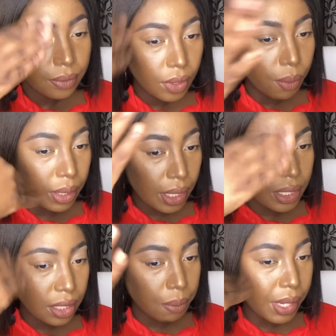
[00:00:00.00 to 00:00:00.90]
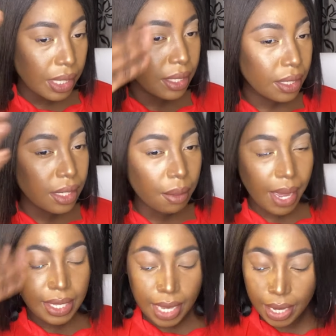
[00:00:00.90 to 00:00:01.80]
You want this to be
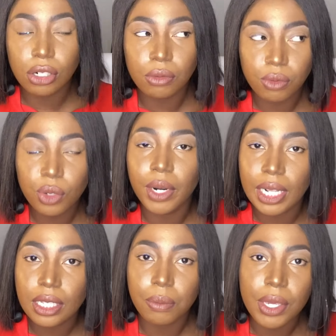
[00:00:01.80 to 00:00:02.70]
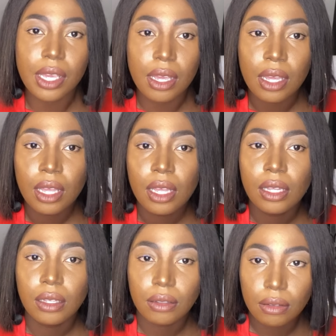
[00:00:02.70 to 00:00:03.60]
semi-tacky. We want it to be,
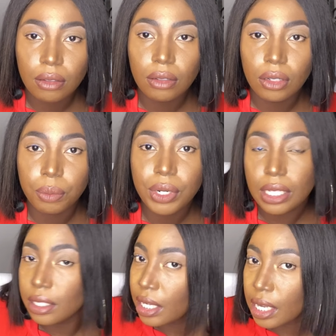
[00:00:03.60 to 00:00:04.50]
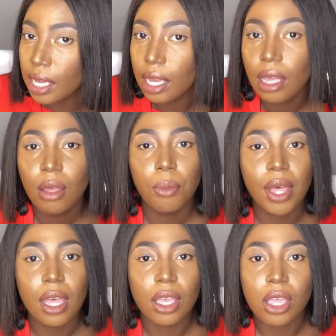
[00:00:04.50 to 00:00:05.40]
you know, pretty sticky,
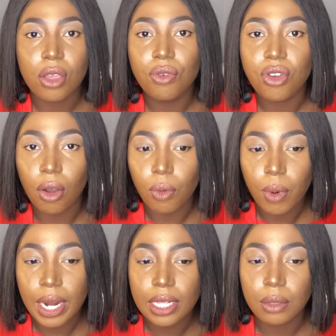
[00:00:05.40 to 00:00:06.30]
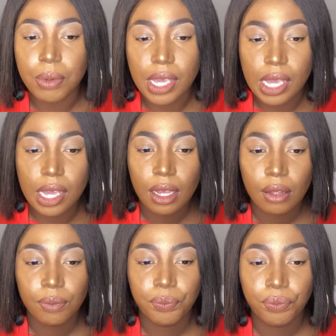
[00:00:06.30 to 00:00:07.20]
but you don't want it to be
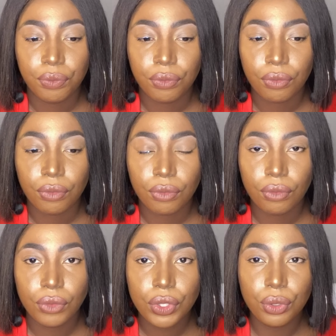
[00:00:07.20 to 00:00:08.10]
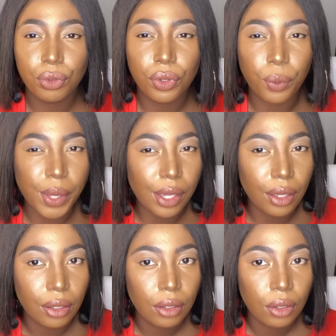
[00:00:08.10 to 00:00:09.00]
too gooey
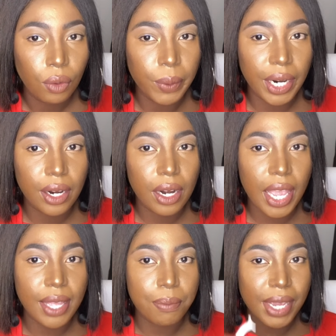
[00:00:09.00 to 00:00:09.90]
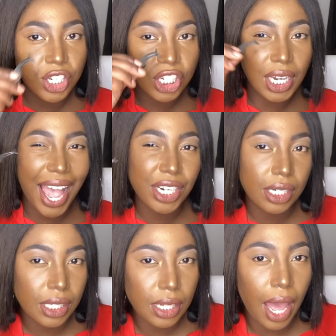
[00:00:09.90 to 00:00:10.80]
where it makes your
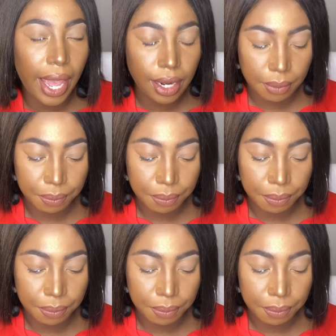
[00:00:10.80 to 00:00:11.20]
lashes slide.